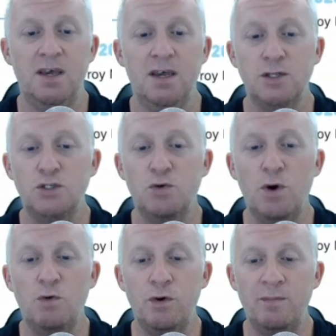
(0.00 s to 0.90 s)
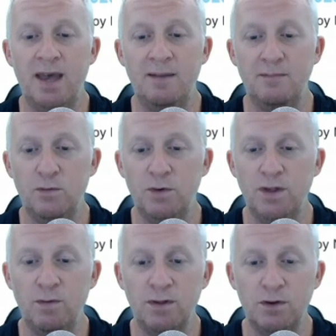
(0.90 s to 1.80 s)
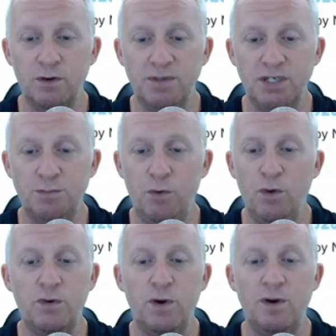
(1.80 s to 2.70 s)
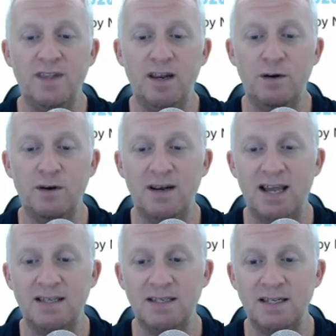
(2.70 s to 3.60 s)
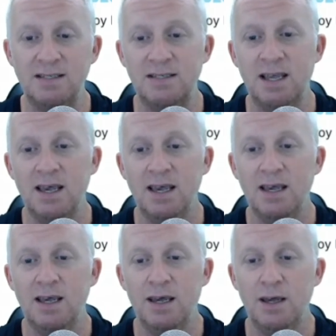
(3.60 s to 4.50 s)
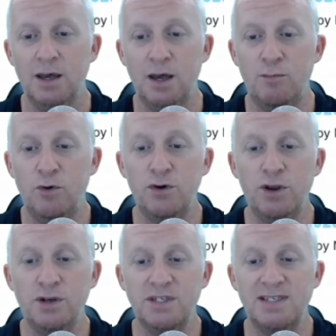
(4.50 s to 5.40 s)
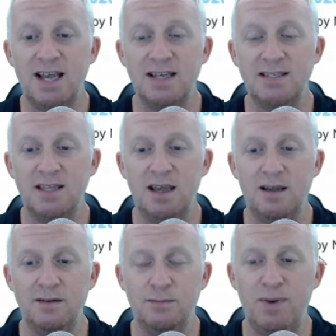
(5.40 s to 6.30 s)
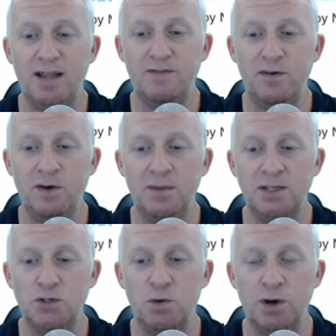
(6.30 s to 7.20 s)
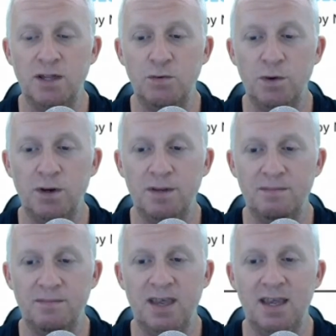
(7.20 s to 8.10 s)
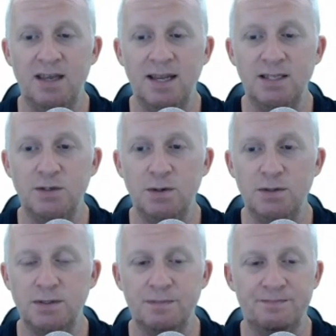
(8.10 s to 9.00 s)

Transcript: Troy roadmap, where they want to accomplish broker, dealer, license, uh, broker, SaaS platform, and Troy network. And next year's.